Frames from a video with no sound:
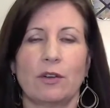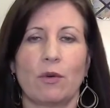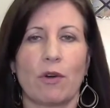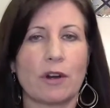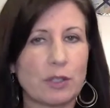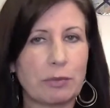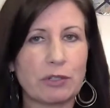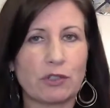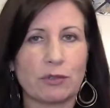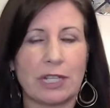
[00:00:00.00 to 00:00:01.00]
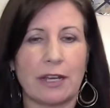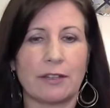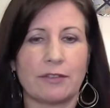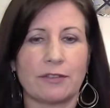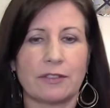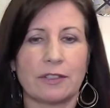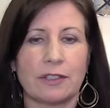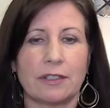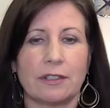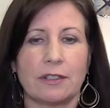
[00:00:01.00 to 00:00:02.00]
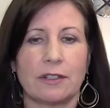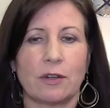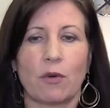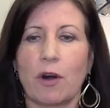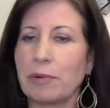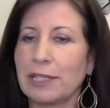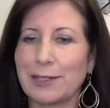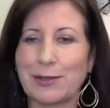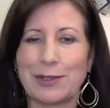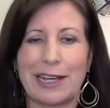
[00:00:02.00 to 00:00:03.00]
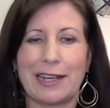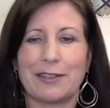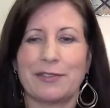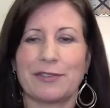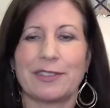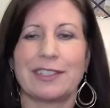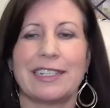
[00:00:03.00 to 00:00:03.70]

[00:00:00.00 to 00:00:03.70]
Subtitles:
or our spiritual life or our political life,